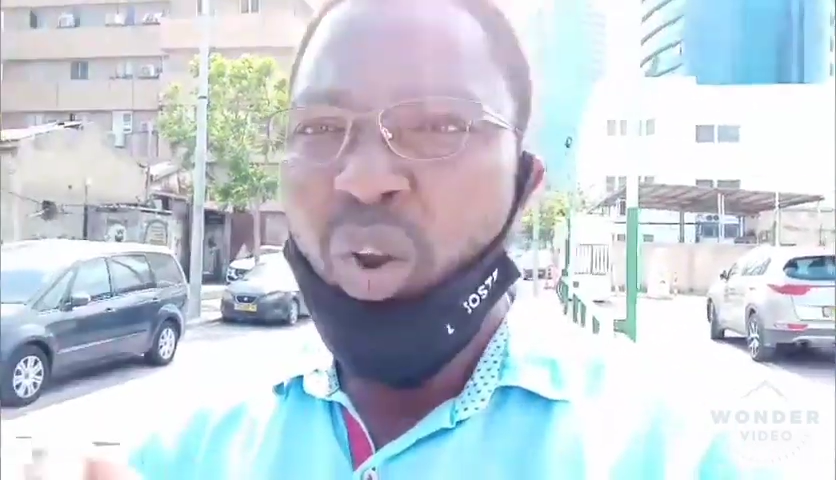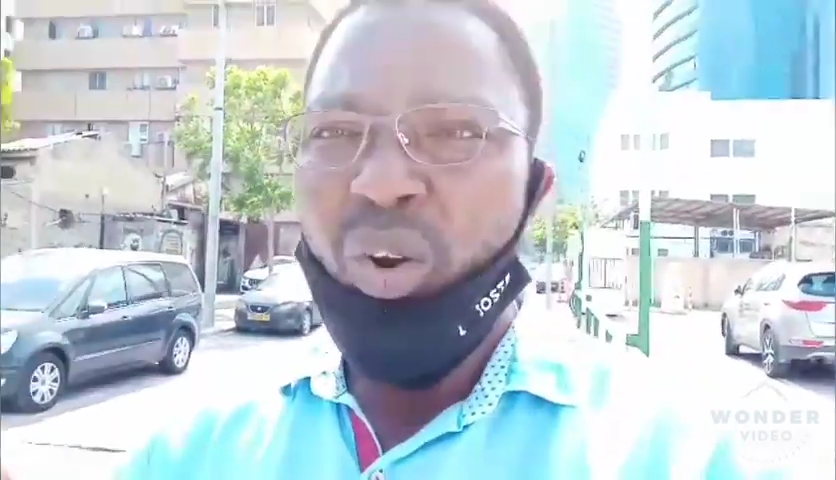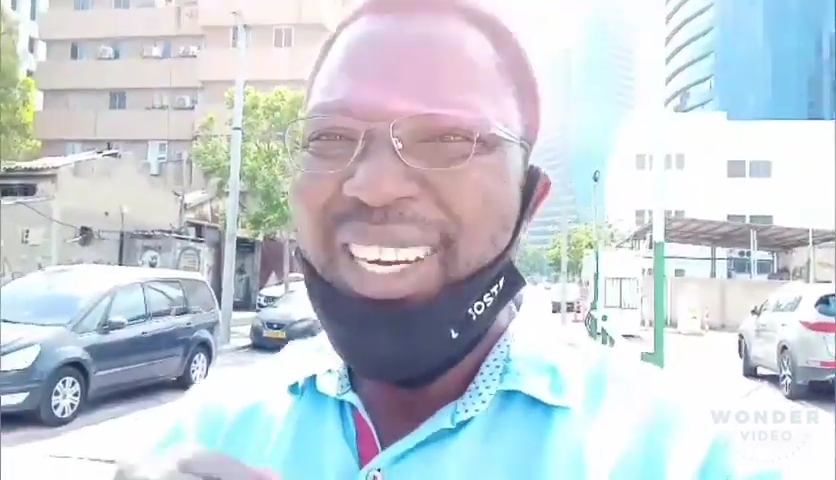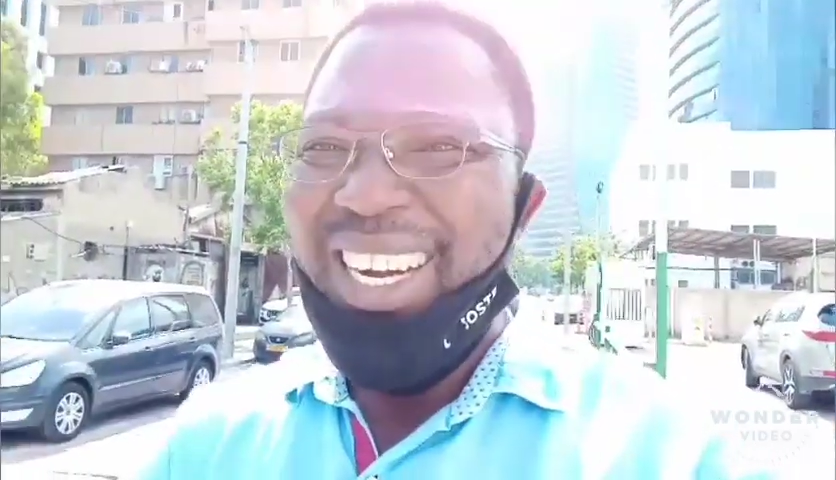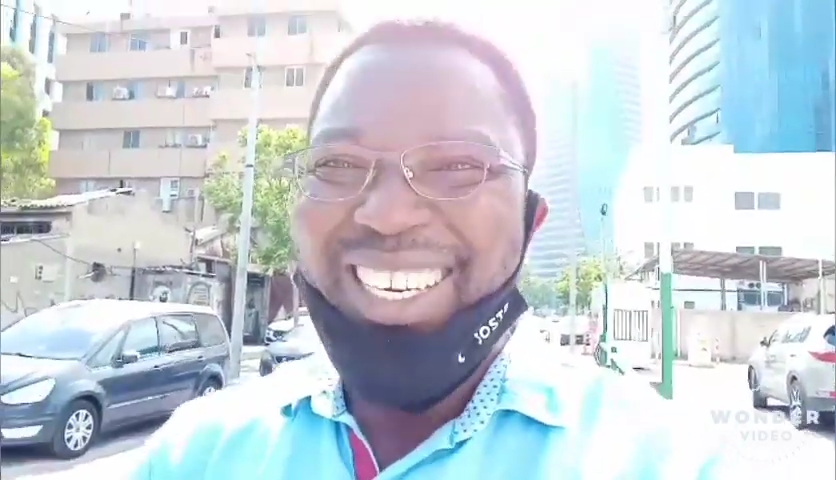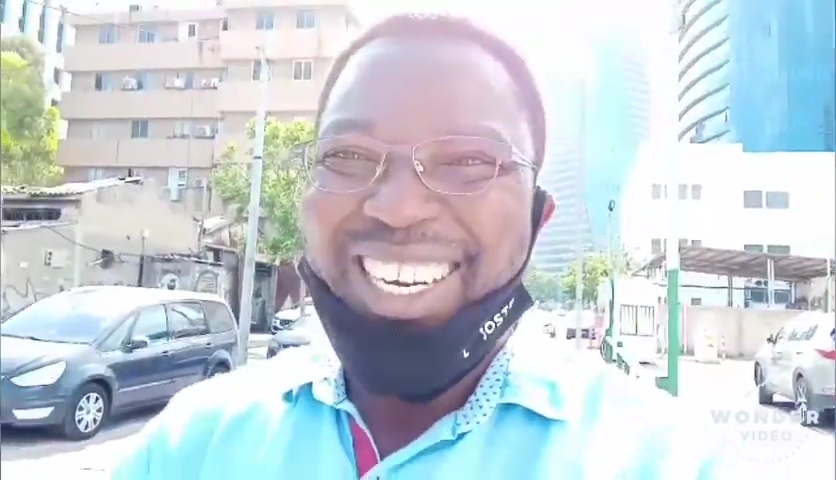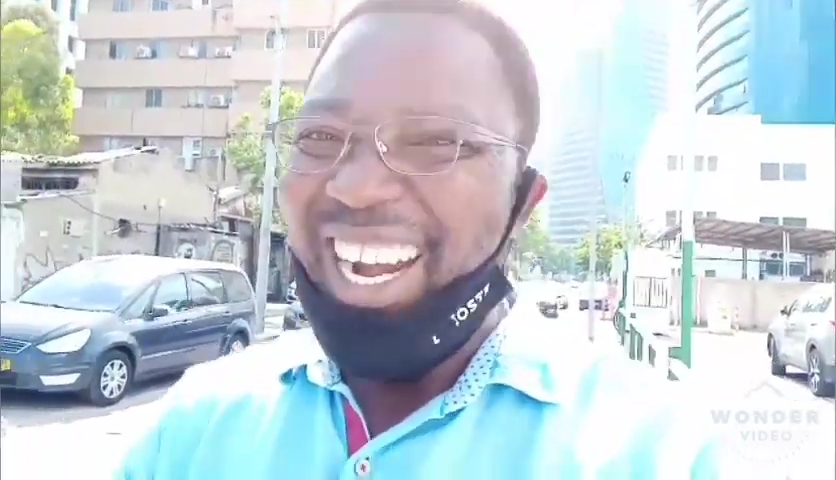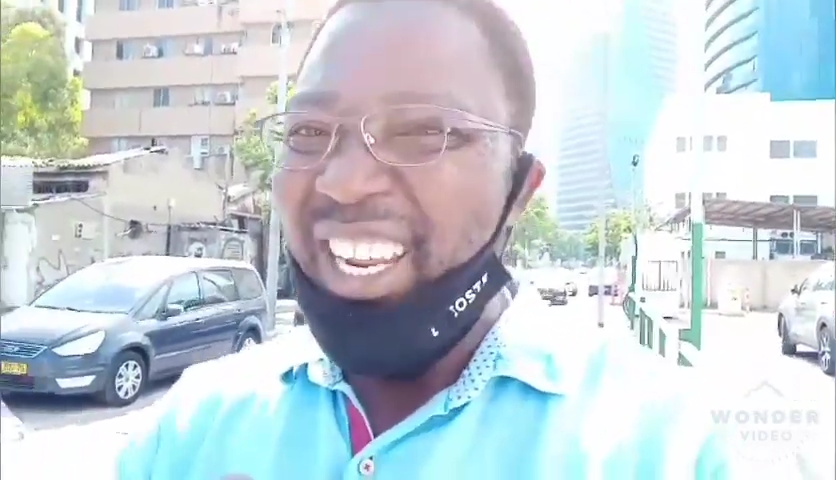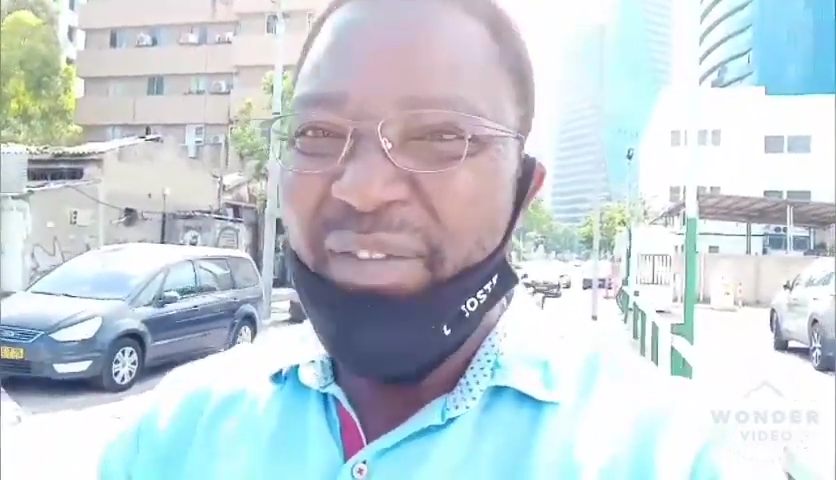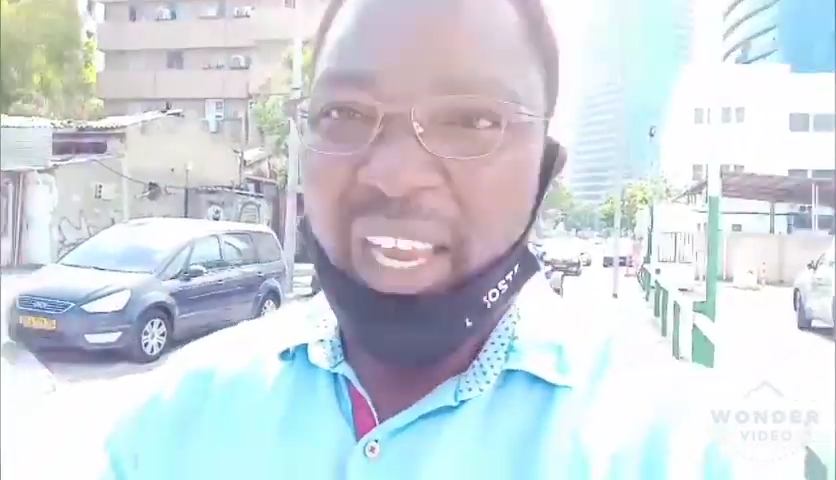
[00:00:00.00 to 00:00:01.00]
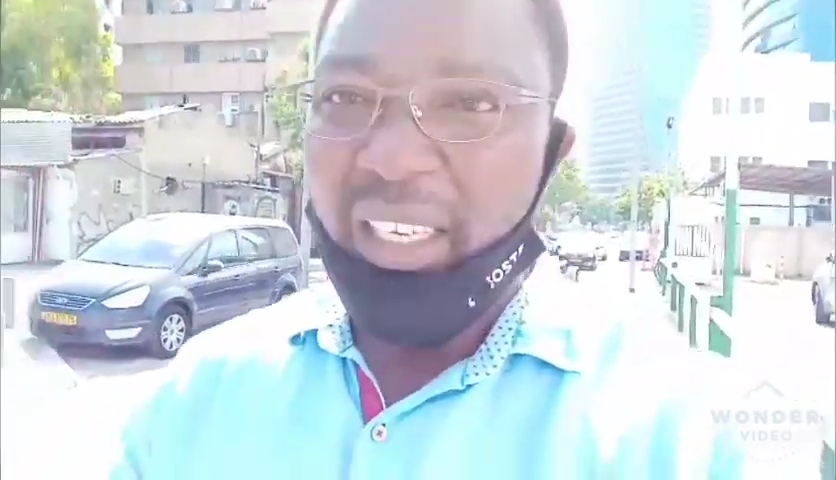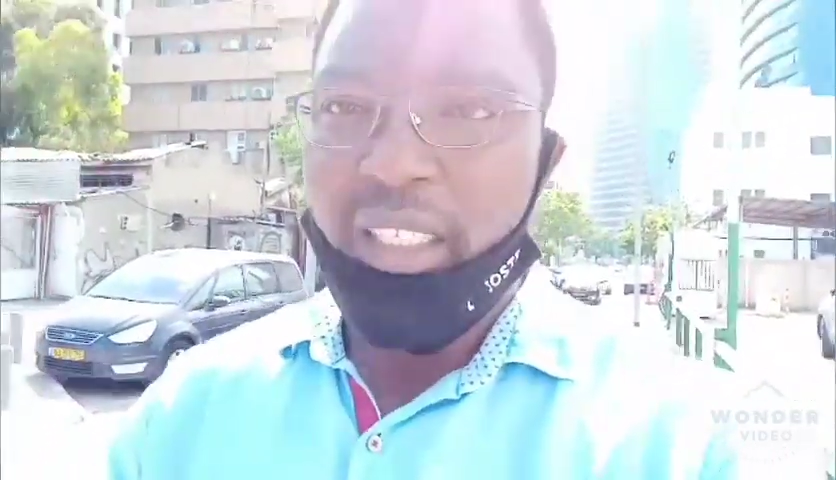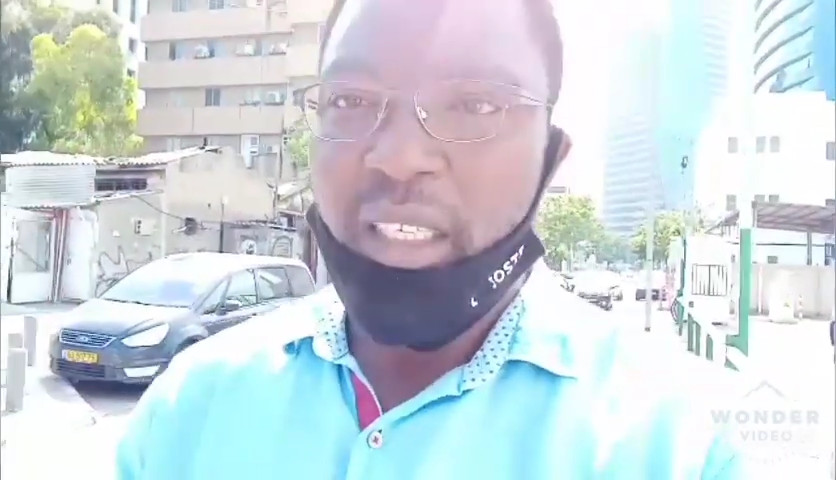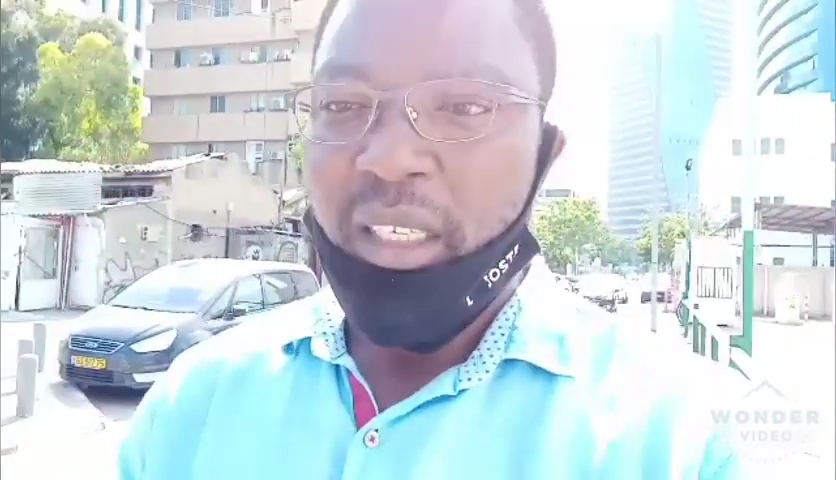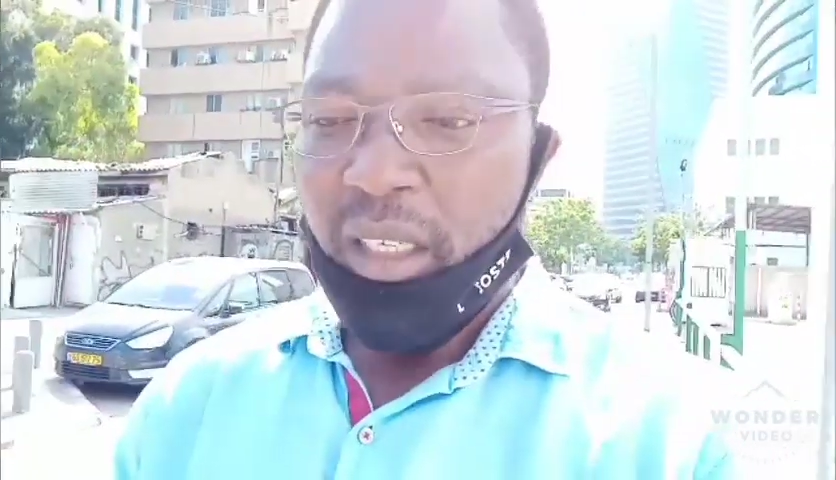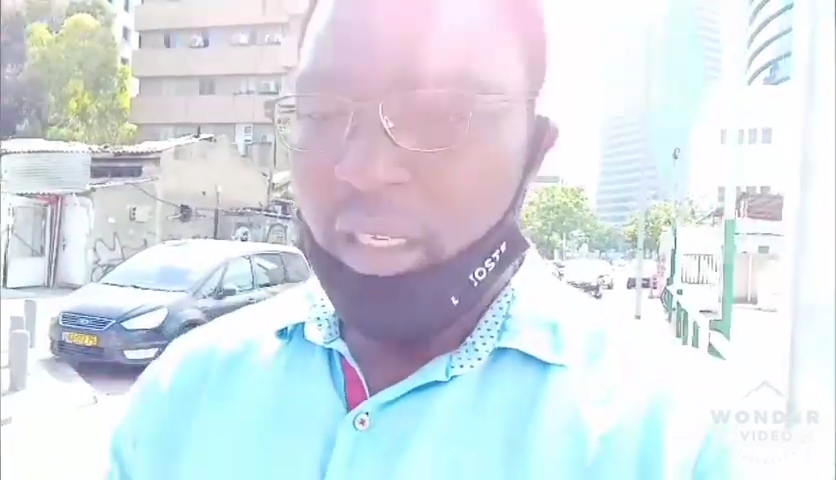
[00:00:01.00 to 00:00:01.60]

not relevant,